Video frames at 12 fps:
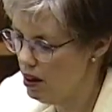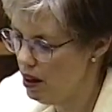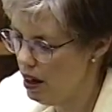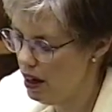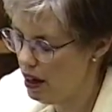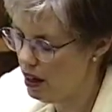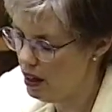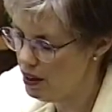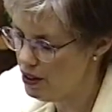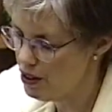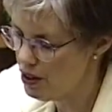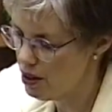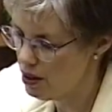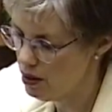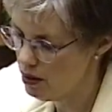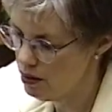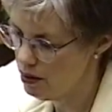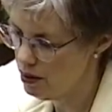And
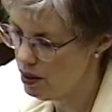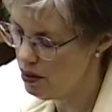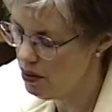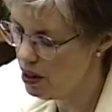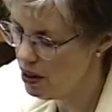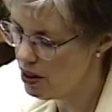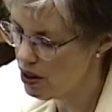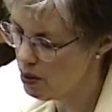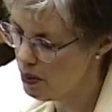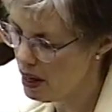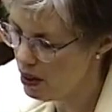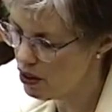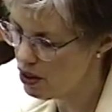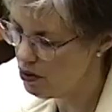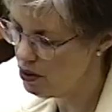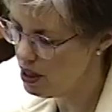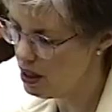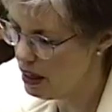the various amounts
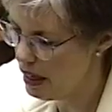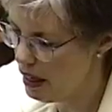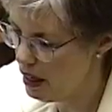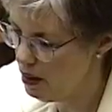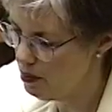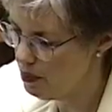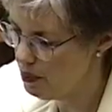of DNA,